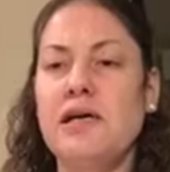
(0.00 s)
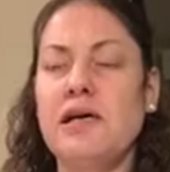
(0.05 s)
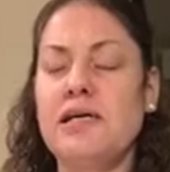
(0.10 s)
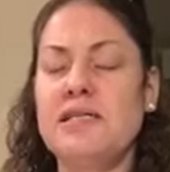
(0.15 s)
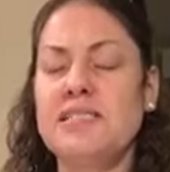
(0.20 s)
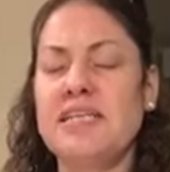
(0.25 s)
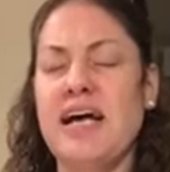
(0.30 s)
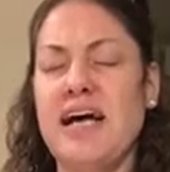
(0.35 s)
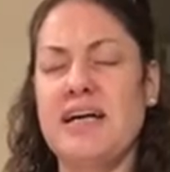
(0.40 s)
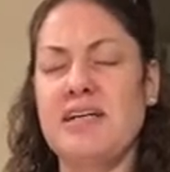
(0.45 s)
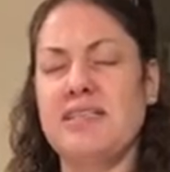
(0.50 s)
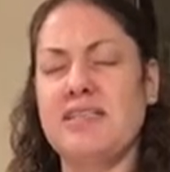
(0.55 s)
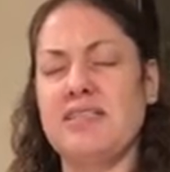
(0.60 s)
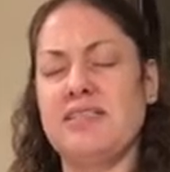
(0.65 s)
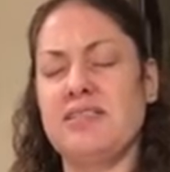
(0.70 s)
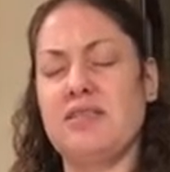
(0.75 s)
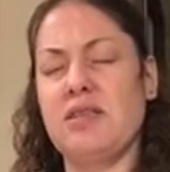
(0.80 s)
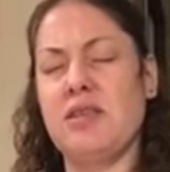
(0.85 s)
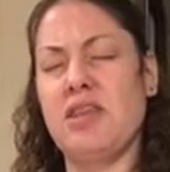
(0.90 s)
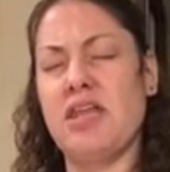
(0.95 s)
taxis
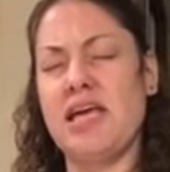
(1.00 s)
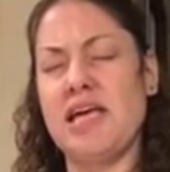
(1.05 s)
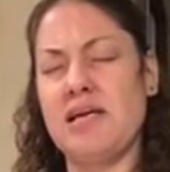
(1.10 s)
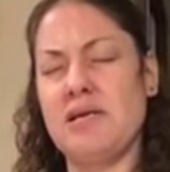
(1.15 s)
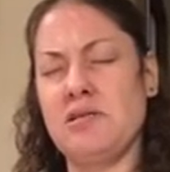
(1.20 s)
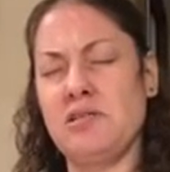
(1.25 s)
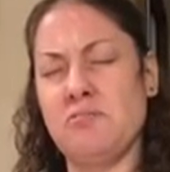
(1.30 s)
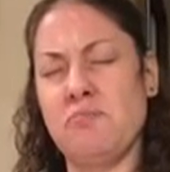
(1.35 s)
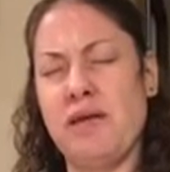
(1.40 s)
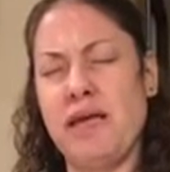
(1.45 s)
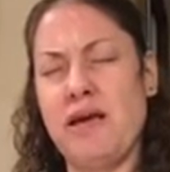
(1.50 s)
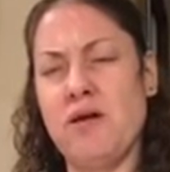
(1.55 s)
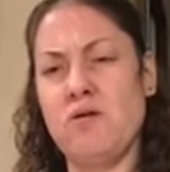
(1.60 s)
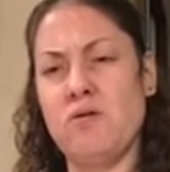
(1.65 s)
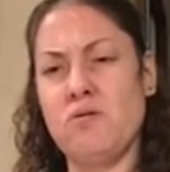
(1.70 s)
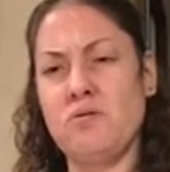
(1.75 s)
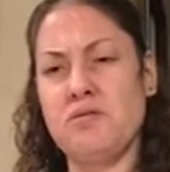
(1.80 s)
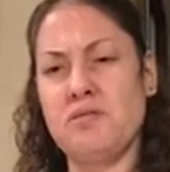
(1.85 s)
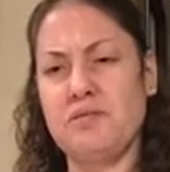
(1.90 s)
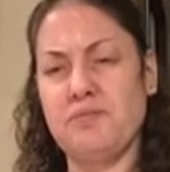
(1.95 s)
and things
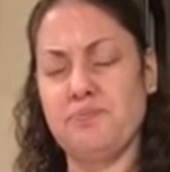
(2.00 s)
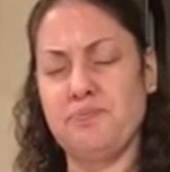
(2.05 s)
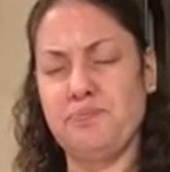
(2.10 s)
because